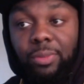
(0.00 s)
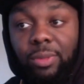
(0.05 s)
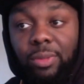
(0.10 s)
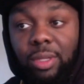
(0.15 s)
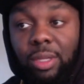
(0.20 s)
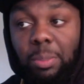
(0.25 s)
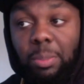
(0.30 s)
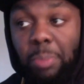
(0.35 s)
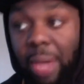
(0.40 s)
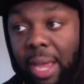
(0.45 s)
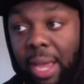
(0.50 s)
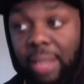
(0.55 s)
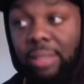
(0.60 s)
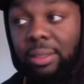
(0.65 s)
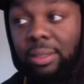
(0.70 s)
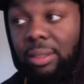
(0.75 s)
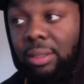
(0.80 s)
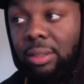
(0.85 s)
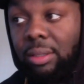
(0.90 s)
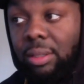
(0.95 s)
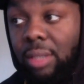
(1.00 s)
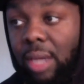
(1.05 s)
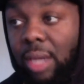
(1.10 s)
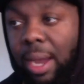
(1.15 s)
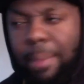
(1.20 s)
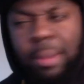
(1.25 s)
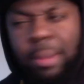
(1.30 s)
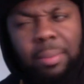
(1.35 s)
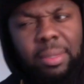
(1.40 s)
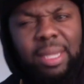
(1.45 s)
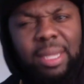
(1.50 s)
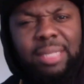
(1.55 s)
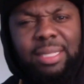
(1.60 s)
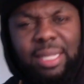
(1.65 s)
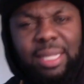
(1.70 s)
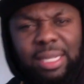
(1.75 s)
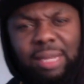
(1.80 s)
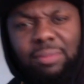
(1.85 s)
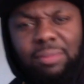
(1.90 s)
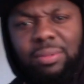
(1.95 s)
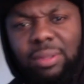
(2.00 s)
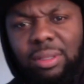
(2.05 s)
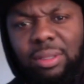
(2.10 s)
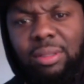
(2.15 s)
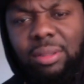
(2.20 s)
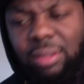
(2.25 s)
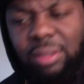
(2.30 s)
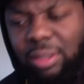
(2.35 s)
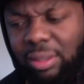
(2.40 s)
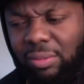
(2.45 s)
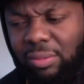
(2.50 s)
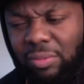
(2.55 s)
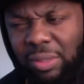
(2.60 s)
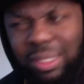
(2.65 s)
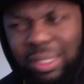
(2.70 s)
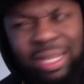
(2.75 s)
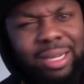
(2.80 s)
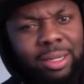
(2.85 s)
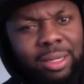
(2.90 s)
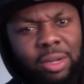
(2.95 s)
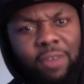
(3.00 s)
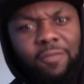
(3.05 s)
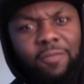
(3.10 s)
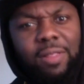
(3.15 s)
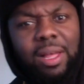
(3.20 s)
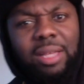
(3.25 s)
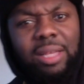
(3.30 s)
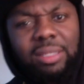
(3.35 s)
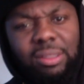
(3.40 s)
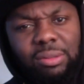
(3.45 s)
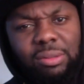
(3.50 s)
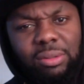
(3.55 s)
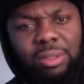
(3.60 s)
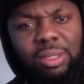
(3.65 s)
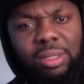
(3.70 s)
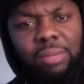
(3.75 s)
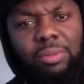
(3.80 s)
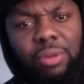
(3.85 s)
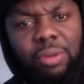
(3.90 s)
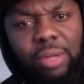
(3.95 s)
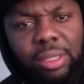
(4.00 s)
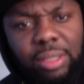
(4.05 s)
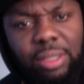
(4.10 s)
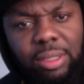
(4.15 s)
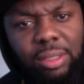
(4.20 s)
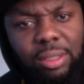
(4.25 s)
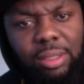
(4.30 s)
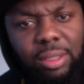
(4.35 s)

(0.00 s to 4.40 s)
The Packers. I remember they said wasn't they the no-fly zone or something crazy?